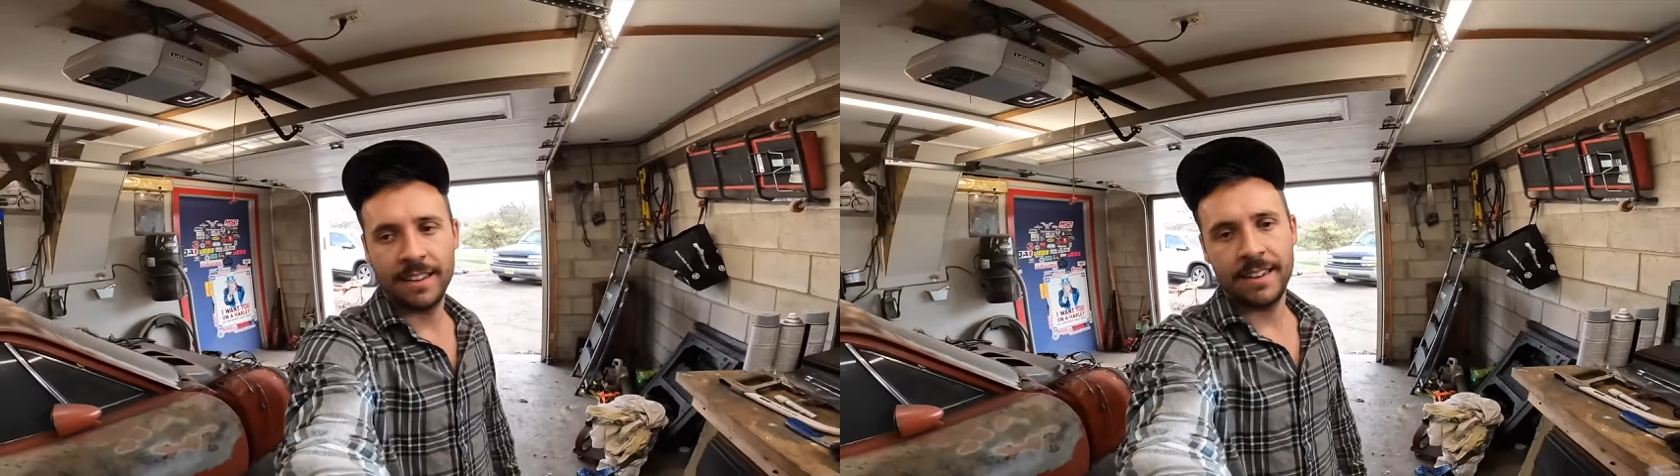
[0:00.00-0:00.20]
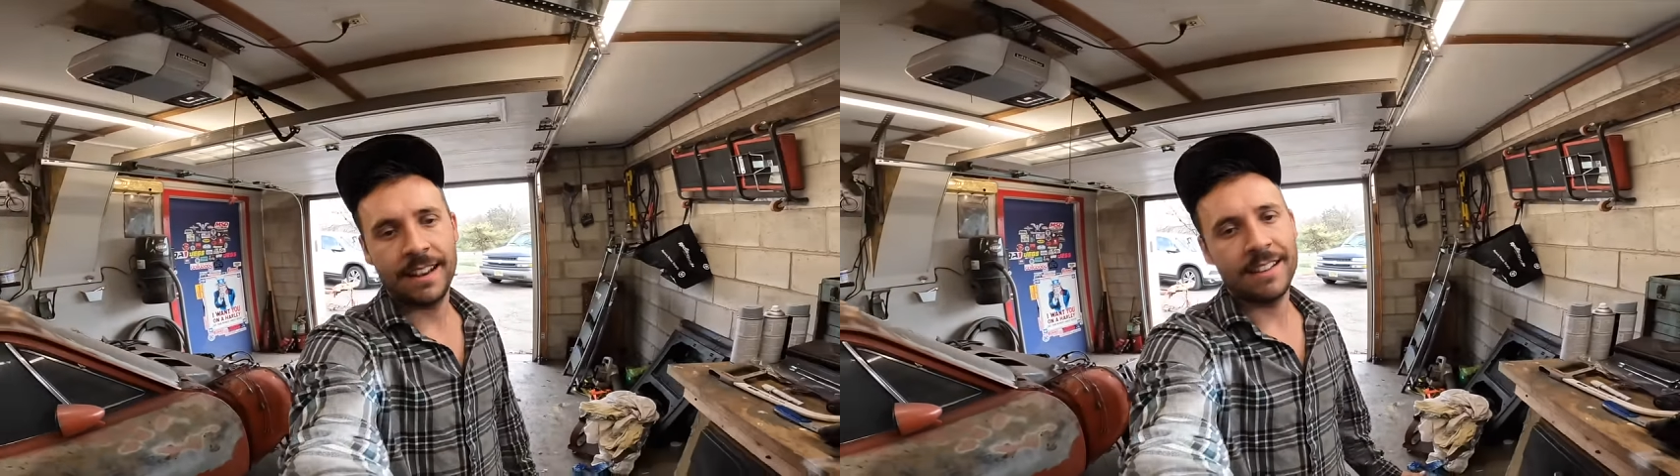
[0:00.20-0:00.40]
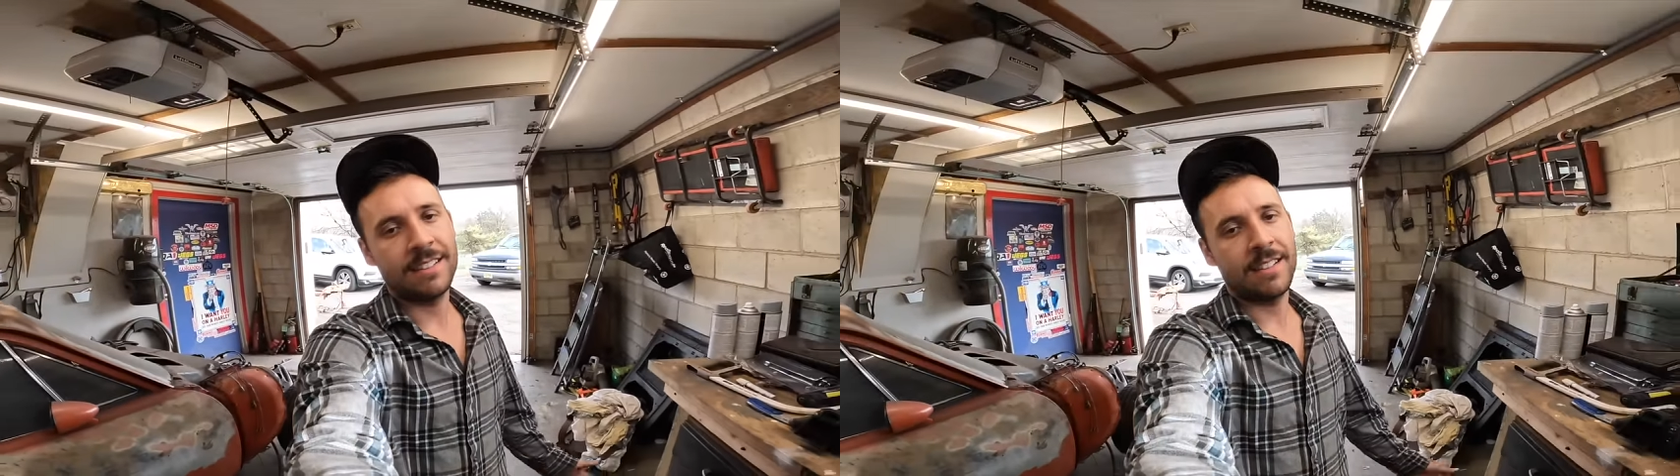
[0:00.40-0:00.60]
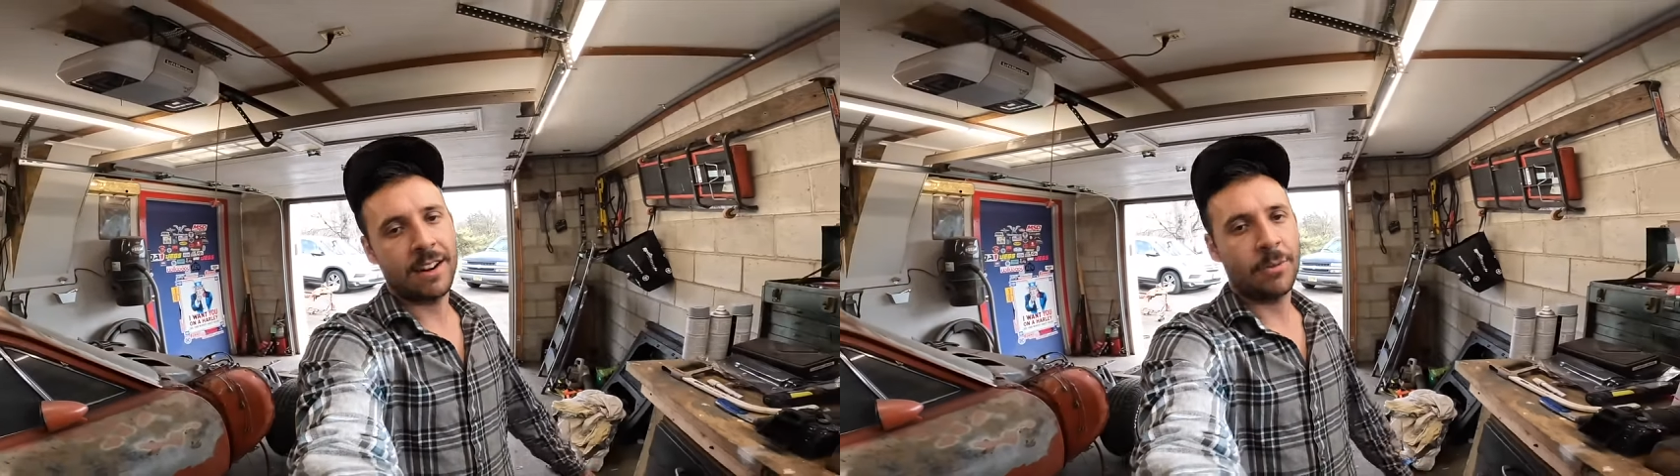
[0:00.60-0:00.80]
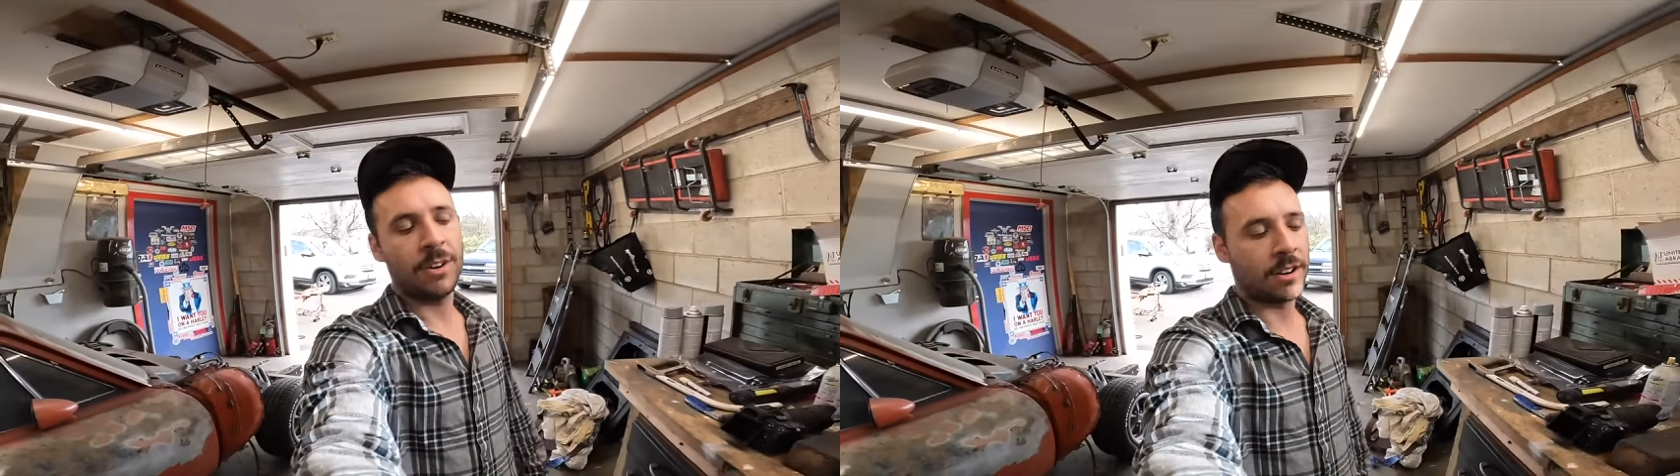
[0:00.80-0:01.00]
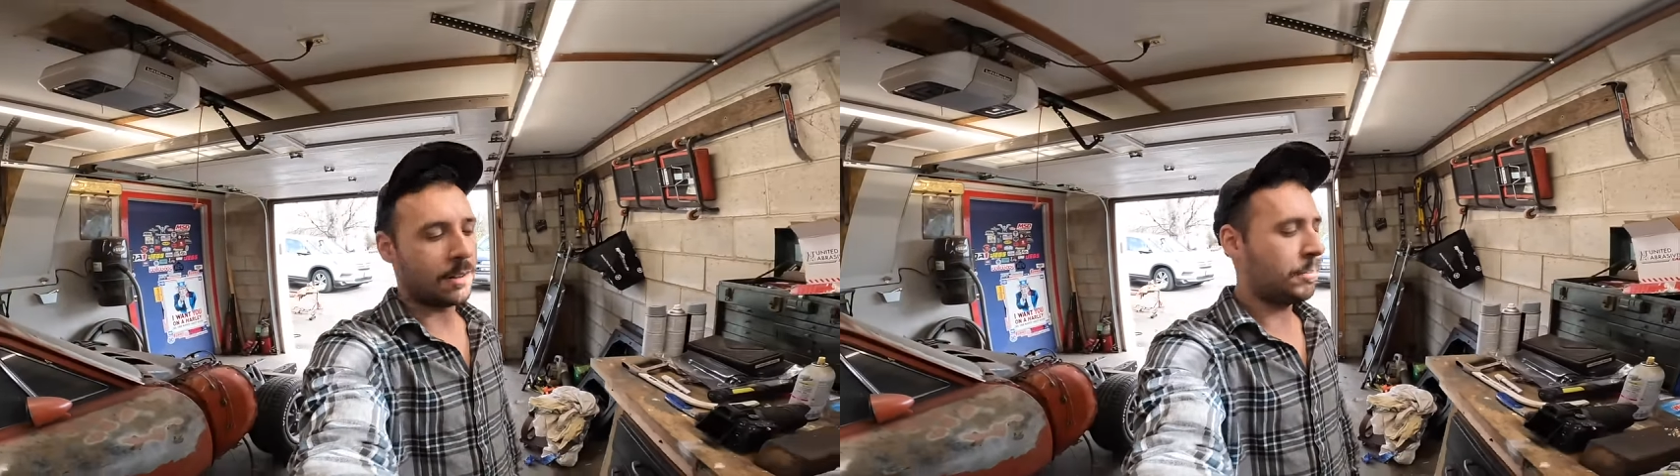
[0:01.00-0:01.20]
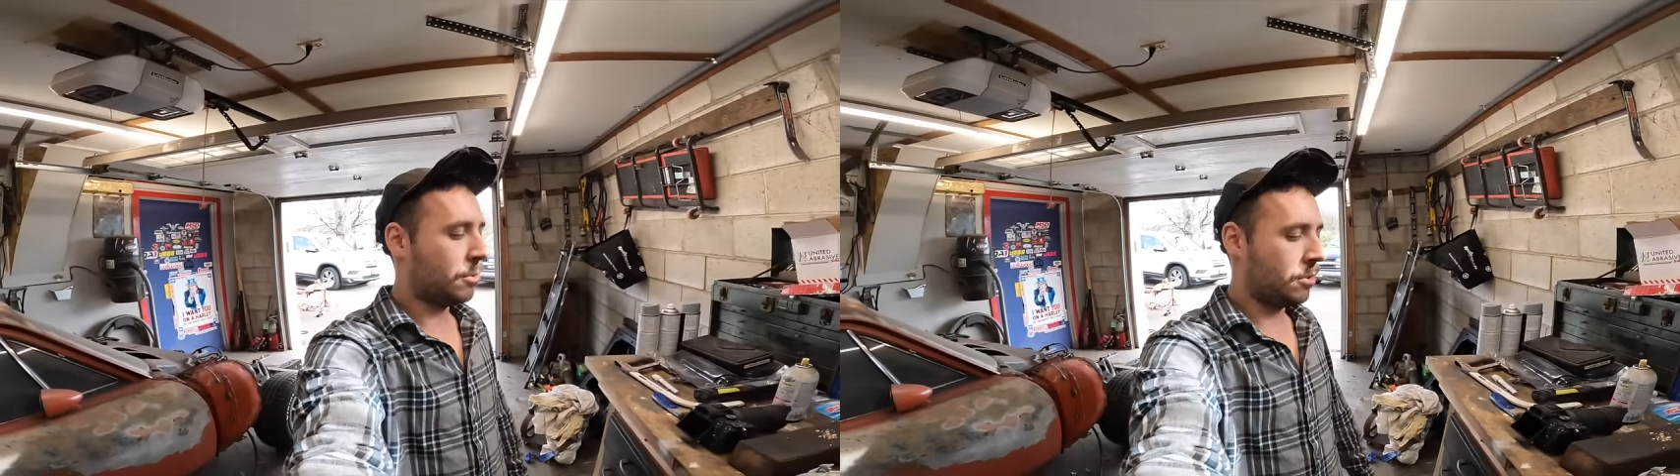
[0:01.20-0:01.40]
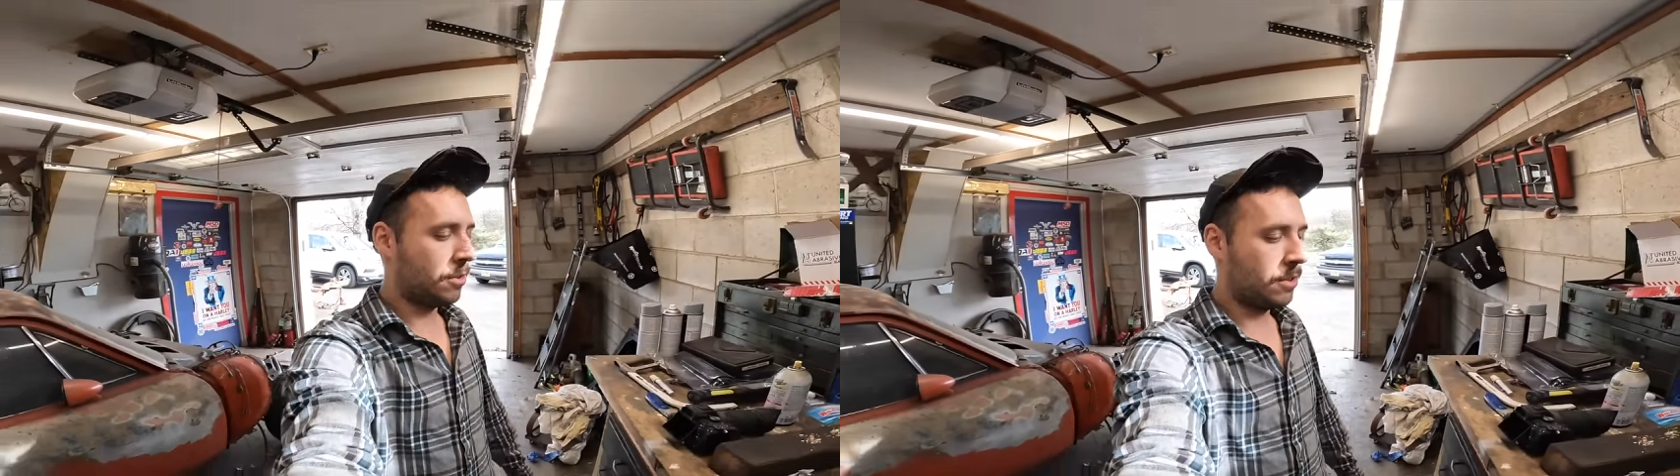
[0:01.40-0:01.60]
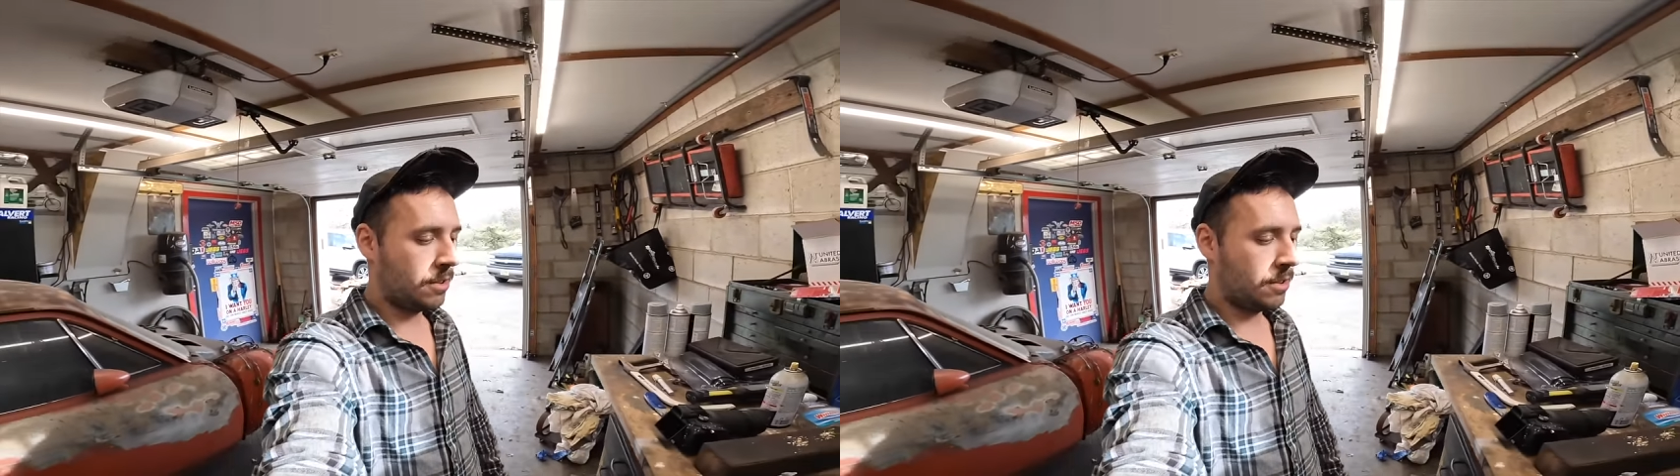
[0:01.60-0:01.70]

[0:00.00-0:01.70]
and it's a lot of work to pull